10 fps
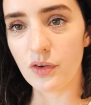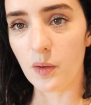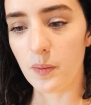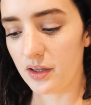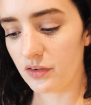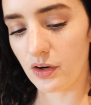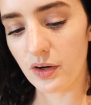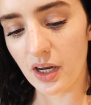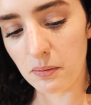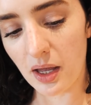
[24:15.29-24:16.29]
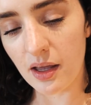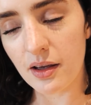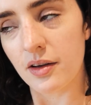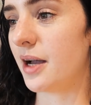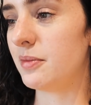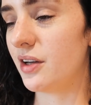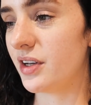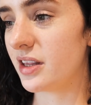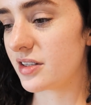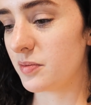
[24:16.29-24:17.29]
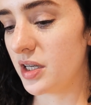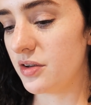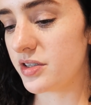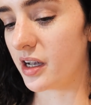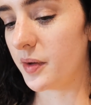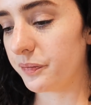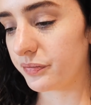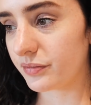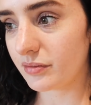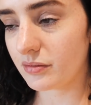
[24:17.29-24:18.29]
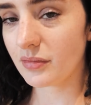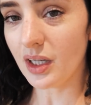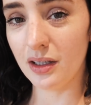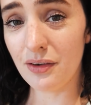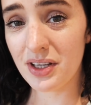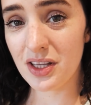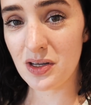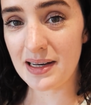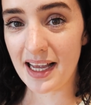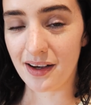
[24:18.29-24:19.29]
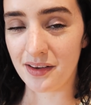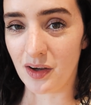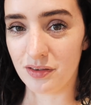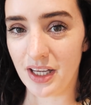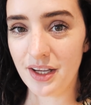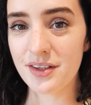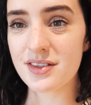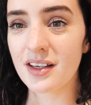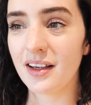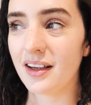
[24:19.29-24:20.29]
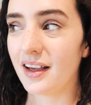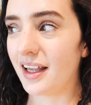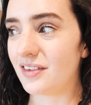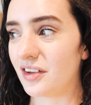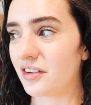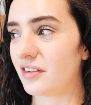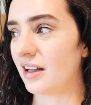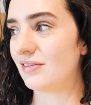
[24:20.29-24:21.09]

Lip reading: stopping stroking me? Yeah, I'm loving this computer. Loving the new layout in the office. It's just